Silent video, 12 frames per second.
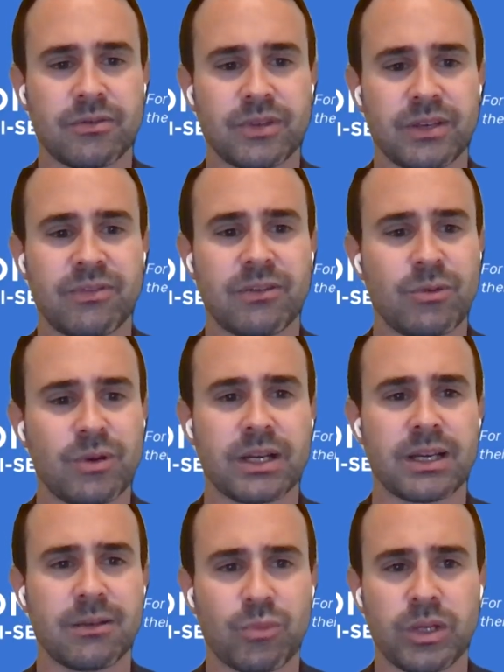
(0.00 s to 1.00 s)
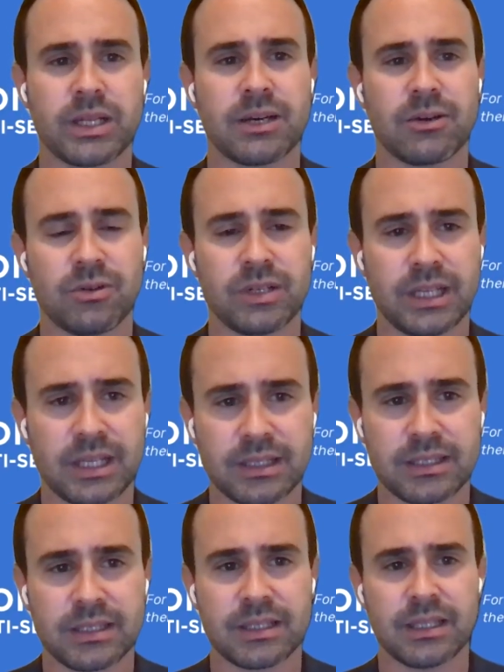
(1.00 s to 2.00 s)
if everyone can bring their own
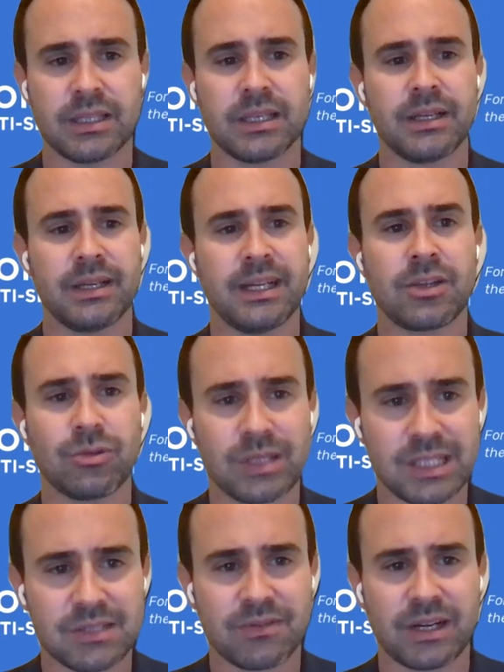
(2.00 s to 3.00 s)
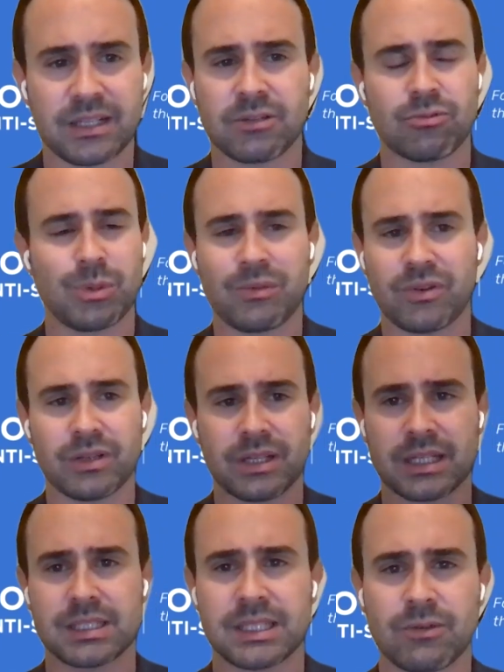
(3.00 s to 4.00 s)
identity into this fight, it will be
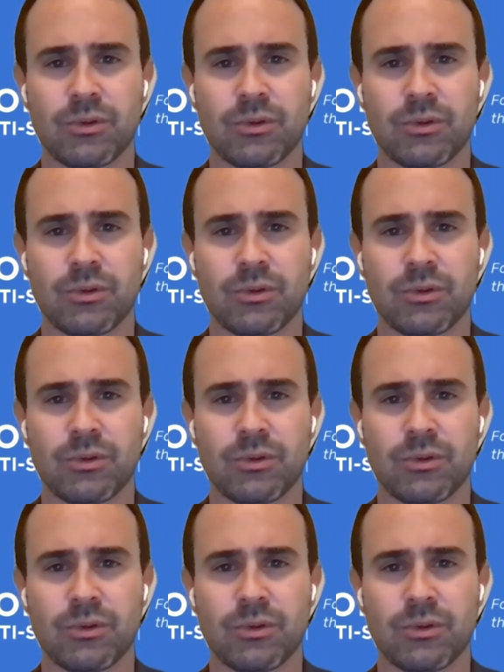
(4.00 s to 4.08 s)
fantastic.